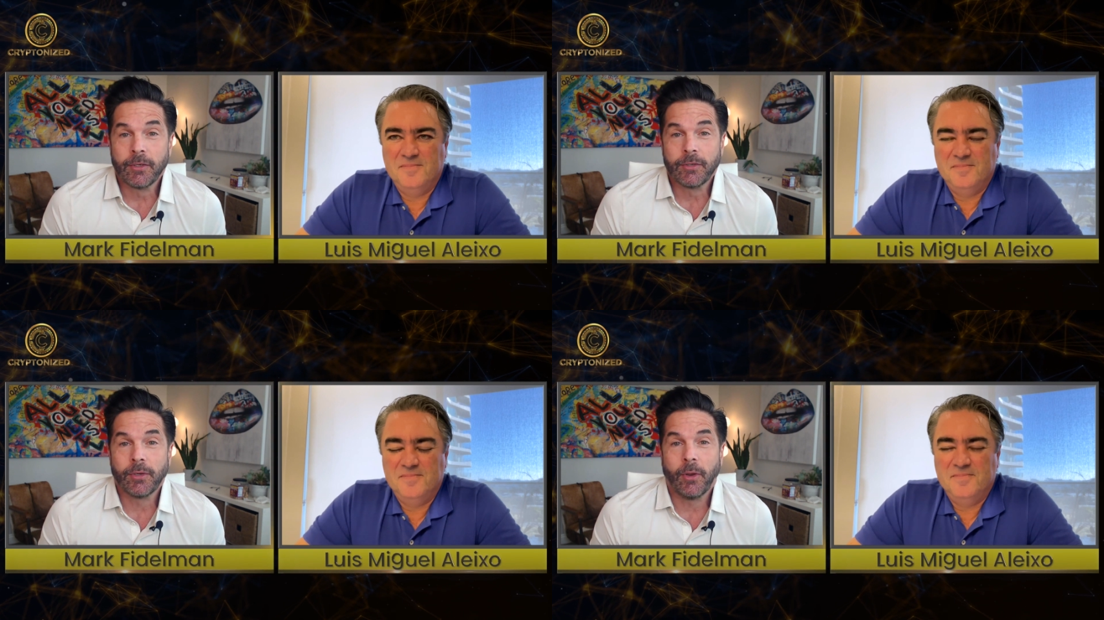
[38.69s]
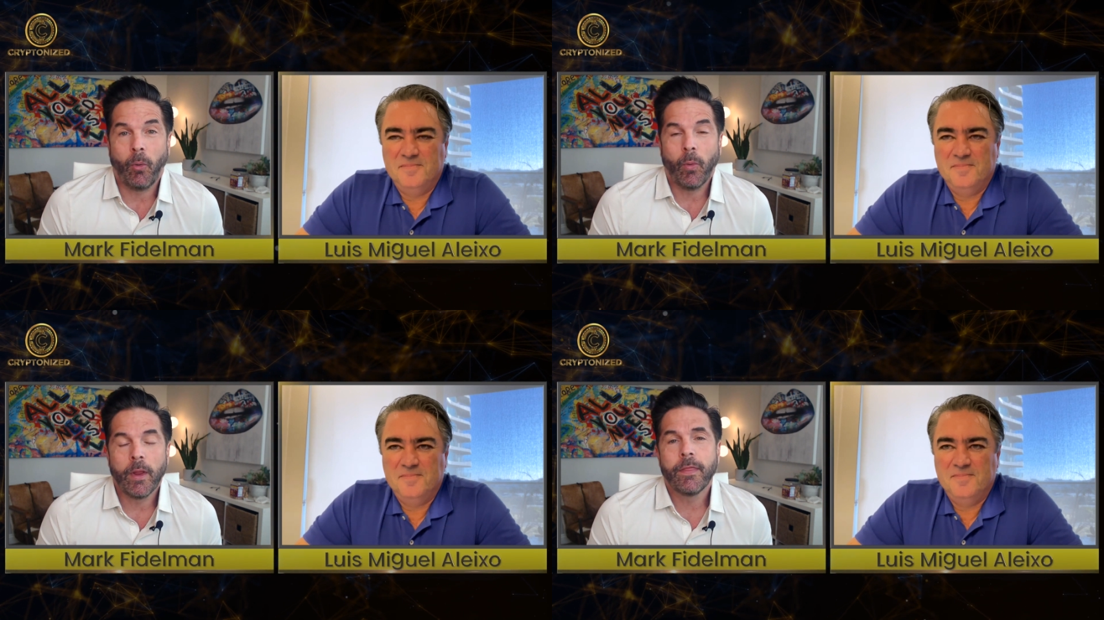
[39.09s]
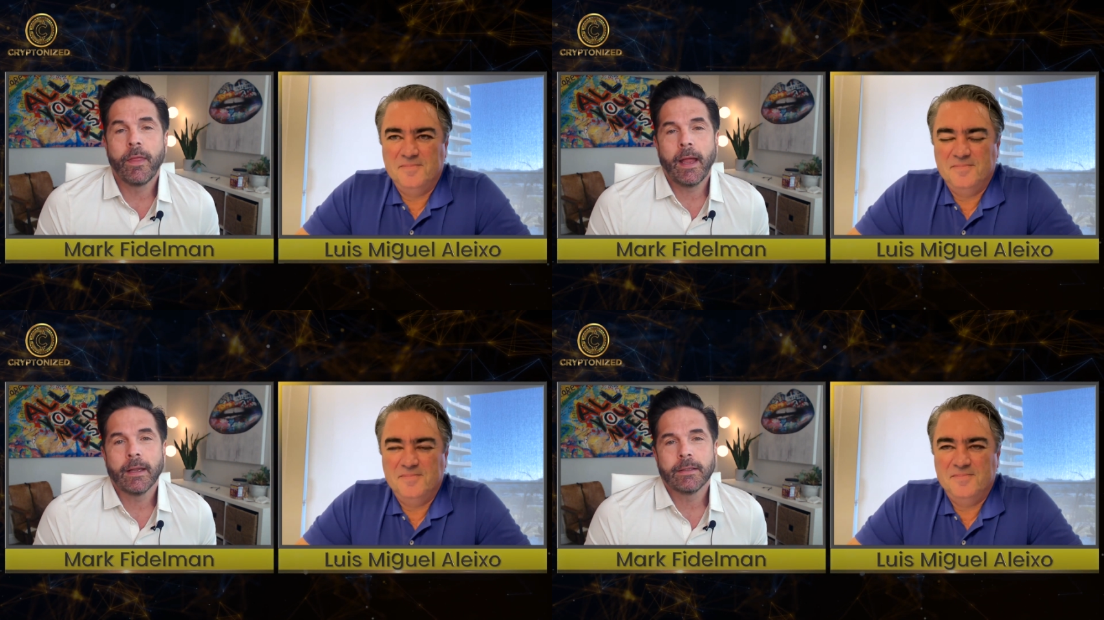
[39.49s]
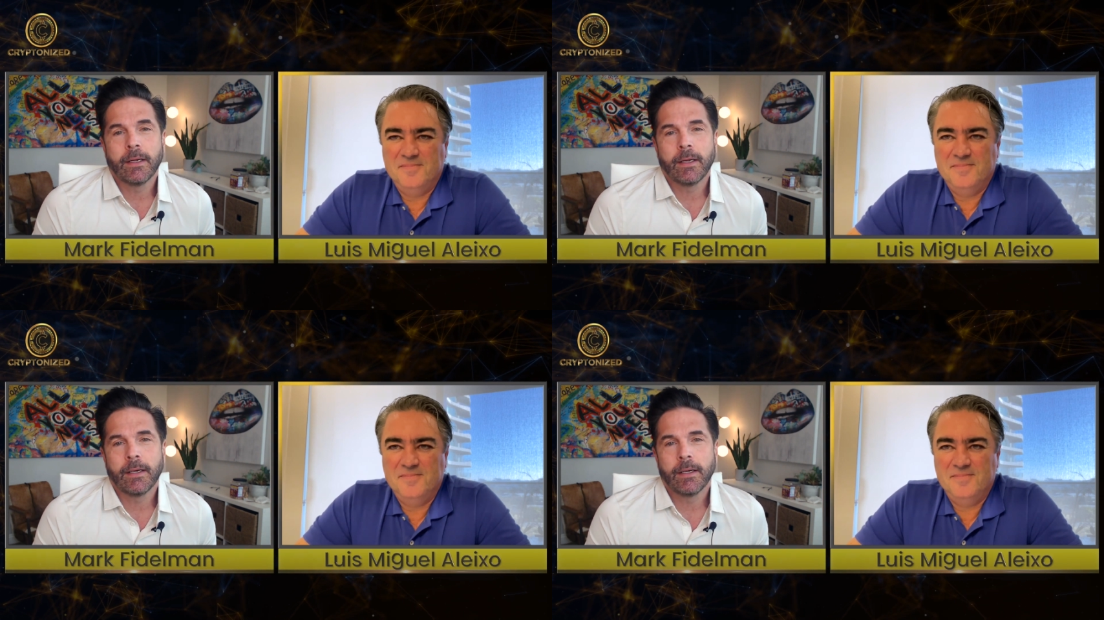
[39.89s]
Speaker 1: So with that,
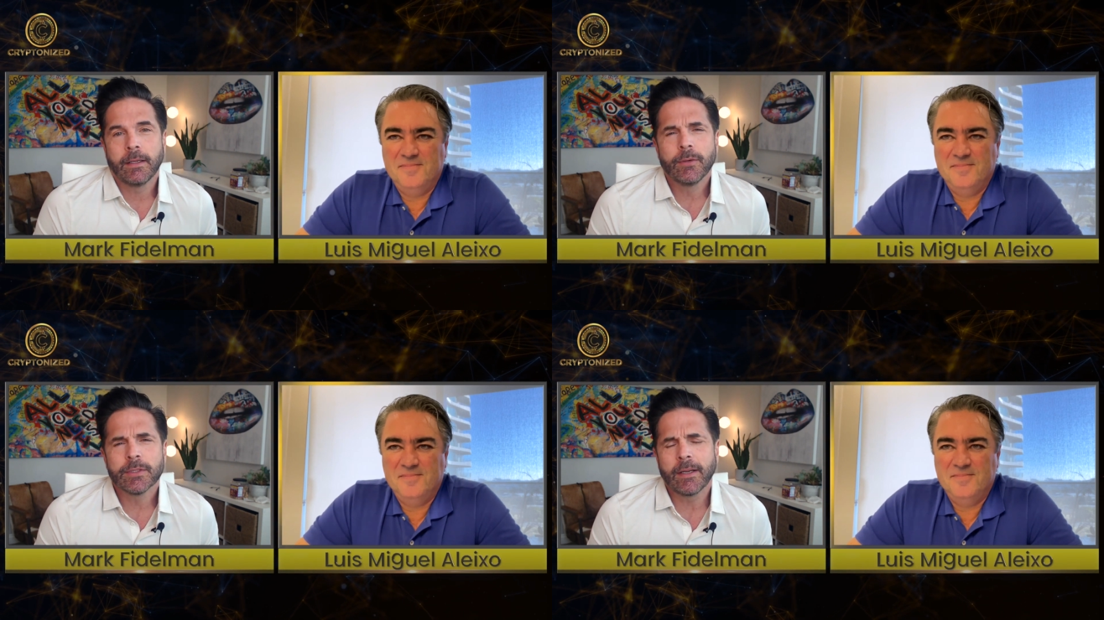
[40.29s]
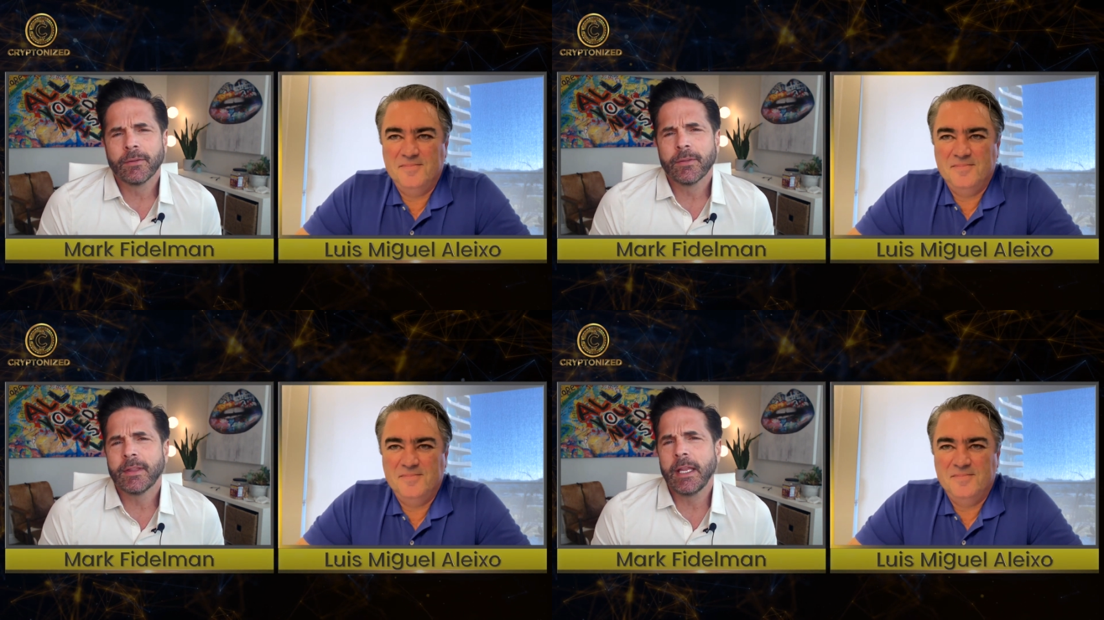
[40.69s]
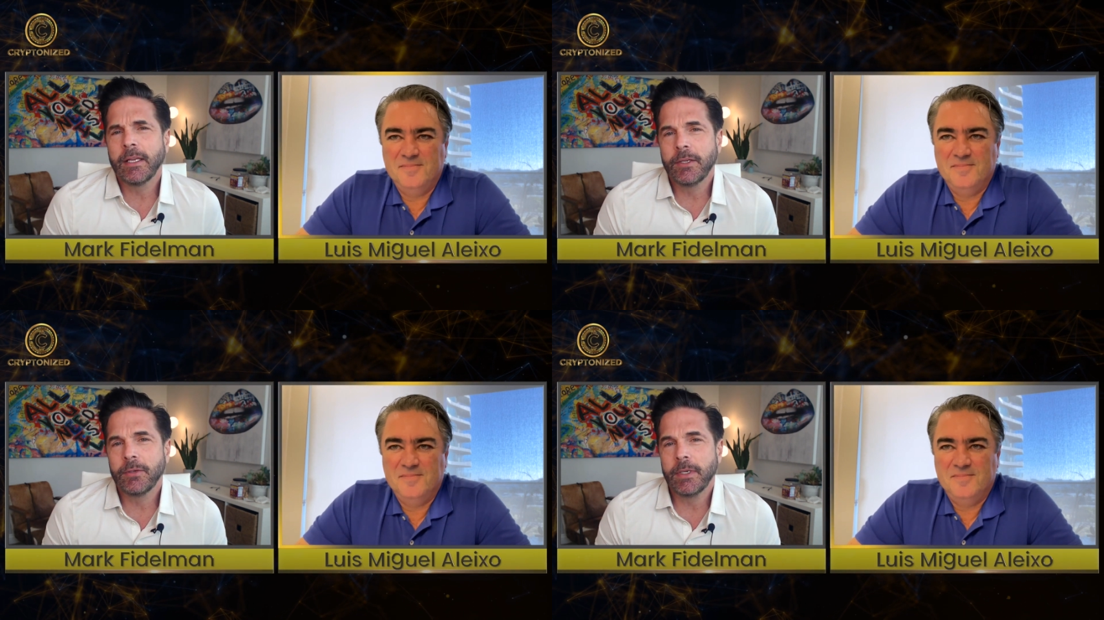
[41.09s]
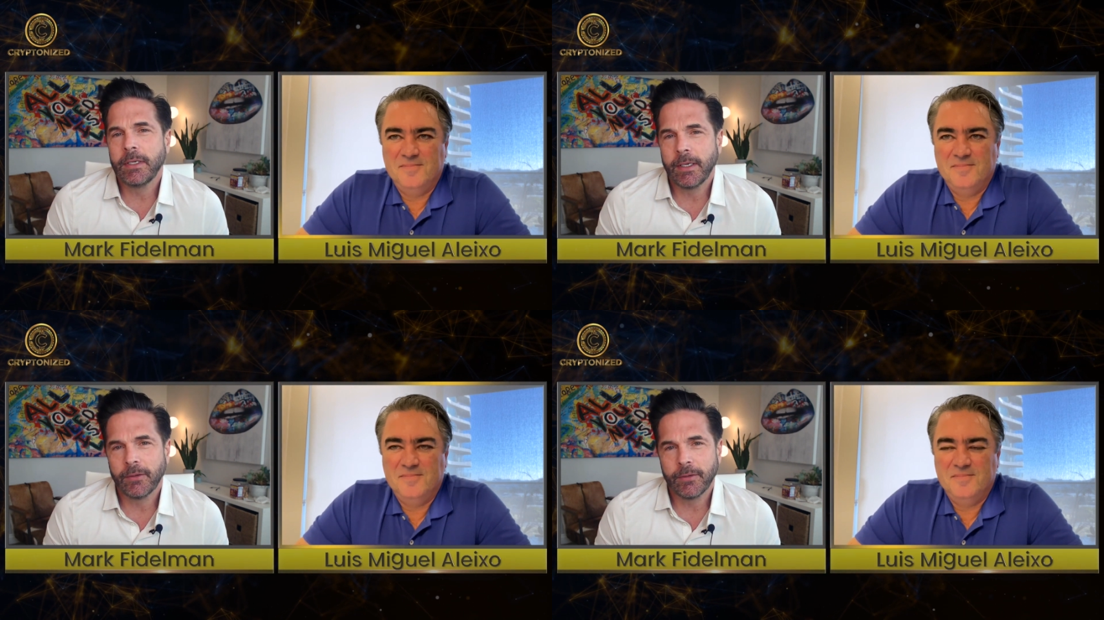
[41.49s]
Lewis, I don't think you
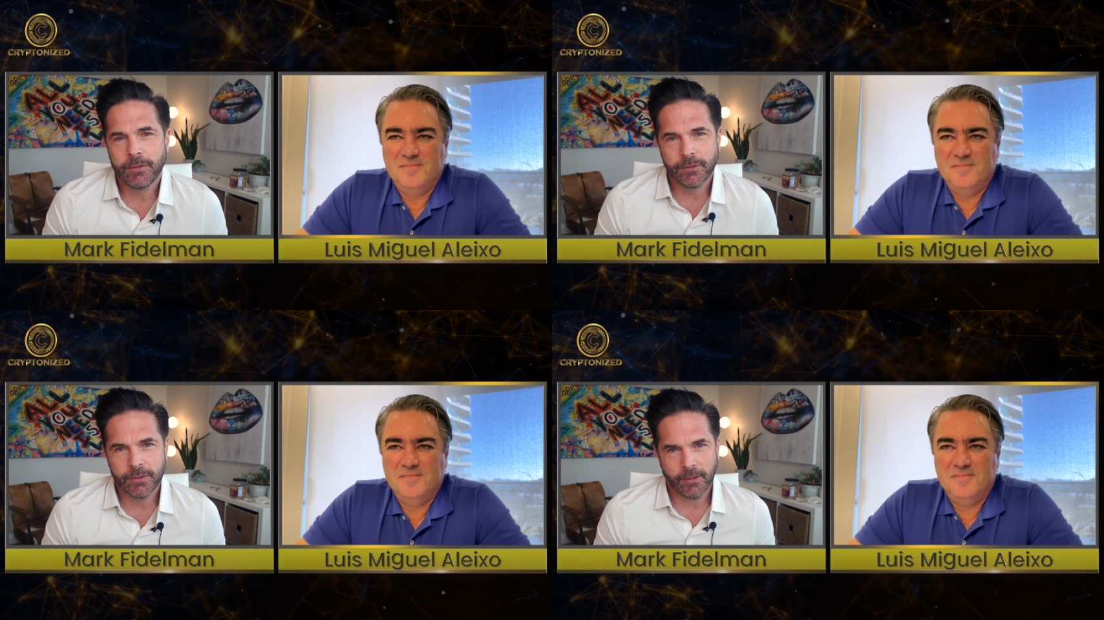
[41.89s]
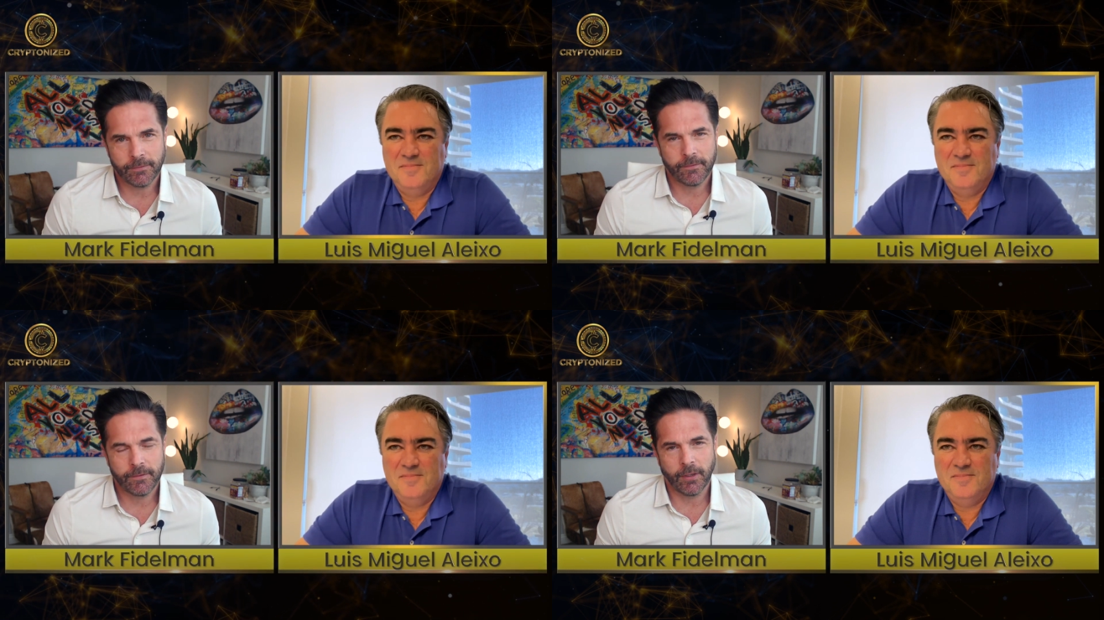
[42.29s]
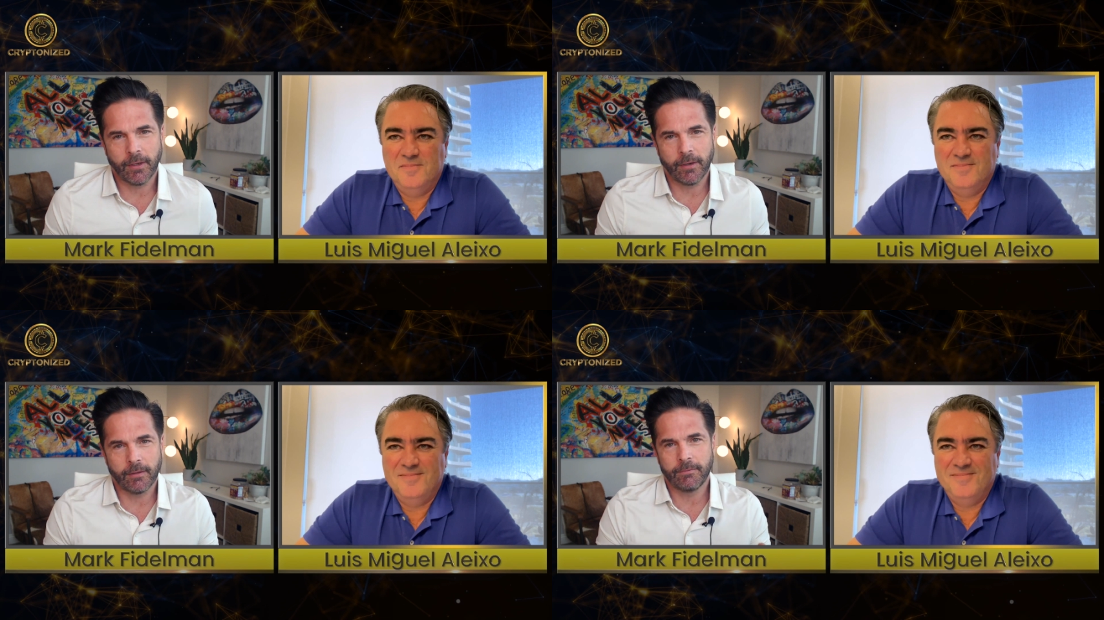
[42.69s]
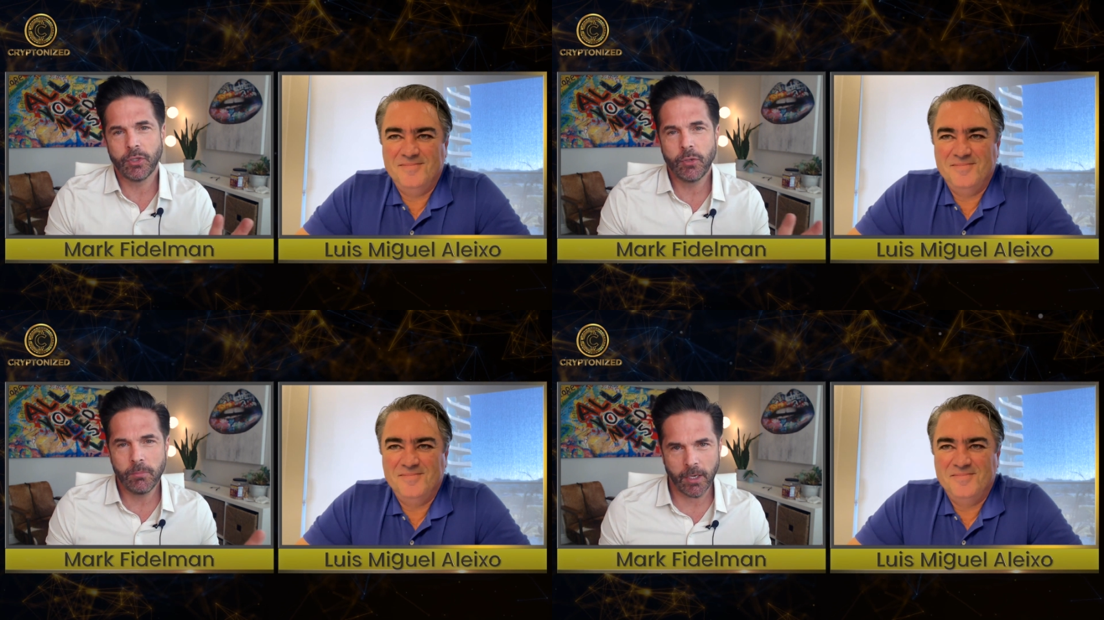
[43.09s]
need to introduce yourself
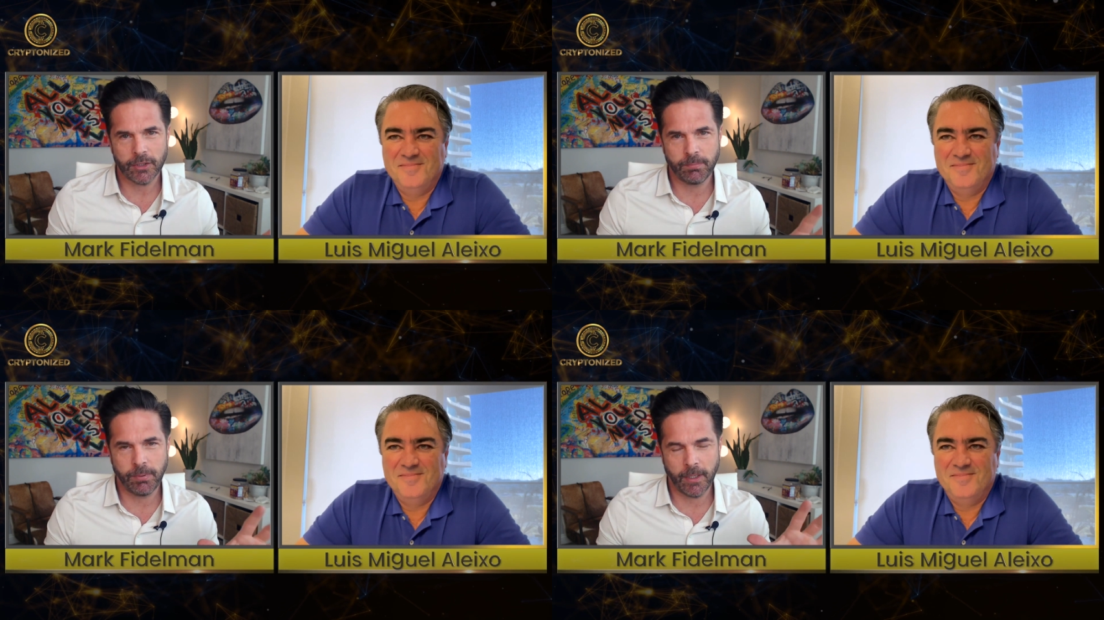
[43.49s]
too much,